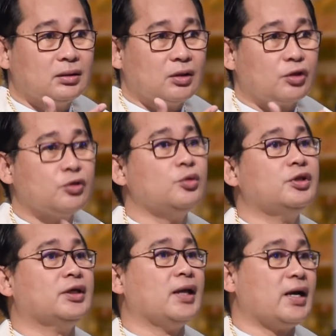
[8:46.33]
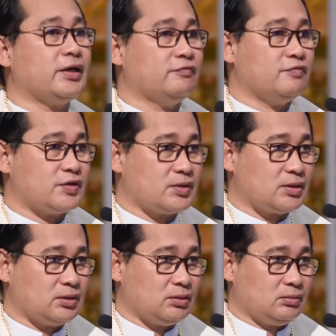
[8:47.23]
through their
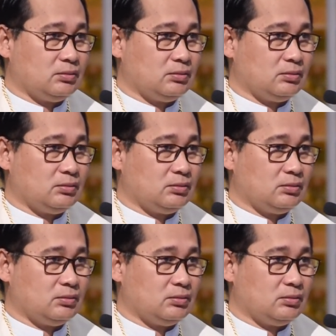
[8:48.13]
lives